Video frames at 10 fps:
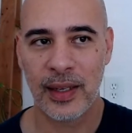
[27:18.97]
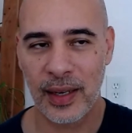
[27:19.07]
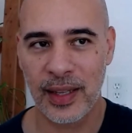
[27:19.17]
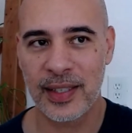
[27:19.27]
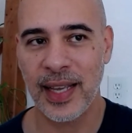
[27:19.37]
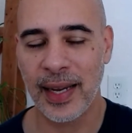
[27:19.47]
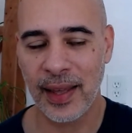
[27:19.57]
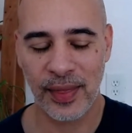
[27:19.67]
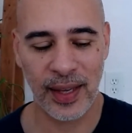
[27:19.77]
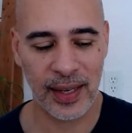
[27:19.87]
The
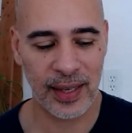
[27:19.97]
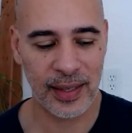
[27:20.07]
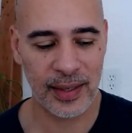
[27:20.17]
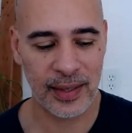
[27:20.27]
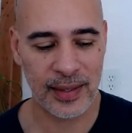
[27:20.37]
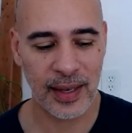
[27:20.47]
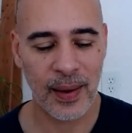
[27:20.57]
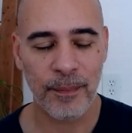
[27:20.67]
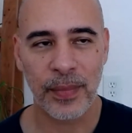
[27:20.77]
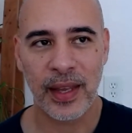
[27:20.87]
second thing is,
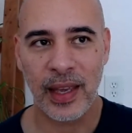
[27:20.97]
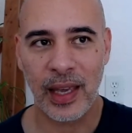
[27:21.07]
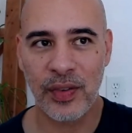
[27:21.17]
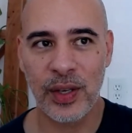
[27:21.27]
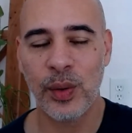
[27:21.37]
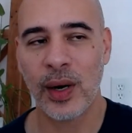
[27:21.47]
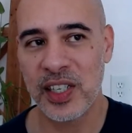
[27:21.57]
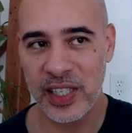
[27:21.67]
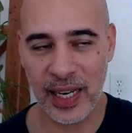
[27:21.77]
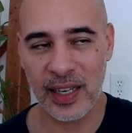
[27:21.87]
if you are
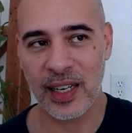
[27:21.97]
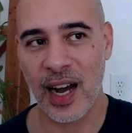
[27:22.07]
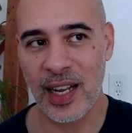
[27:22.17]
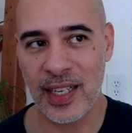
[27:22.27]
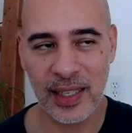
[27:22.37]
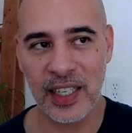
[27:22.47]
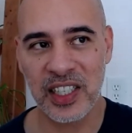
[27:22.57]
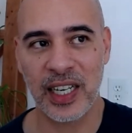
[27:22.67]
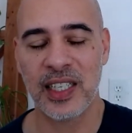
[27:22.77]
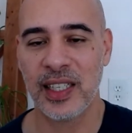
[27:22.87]
constantly
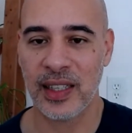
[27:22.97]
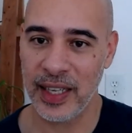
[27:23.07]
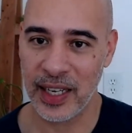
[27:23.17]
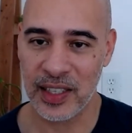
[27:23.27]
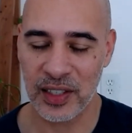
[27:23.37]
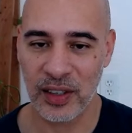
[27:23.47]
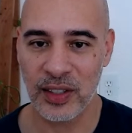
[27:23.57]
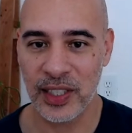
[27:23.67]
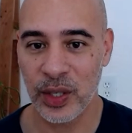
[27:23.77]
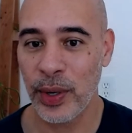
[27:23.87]
changing the external
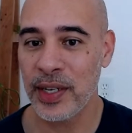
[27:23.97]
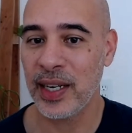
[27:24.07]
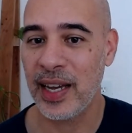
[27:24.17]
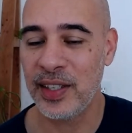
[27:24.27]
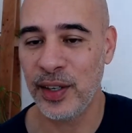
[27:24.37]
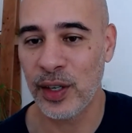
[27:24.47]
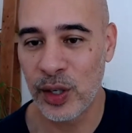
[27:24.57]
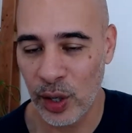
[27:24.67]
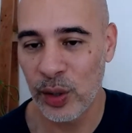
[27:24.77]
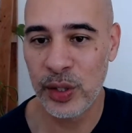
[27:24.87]
situation as your
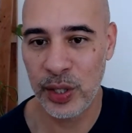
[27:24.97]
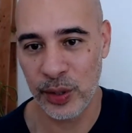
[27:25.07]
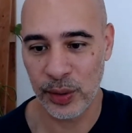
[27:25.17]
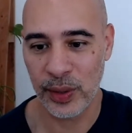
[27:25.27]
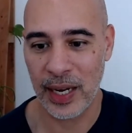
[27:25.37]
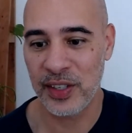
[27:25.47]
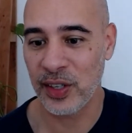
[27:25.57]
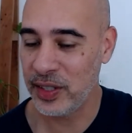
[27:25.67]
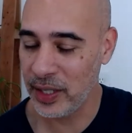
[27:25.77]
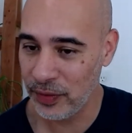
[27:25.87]
go-to, as your
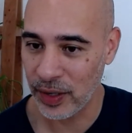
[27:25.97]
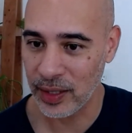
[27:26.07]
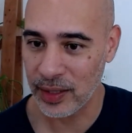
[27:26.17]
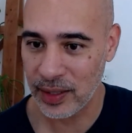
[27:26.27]
default,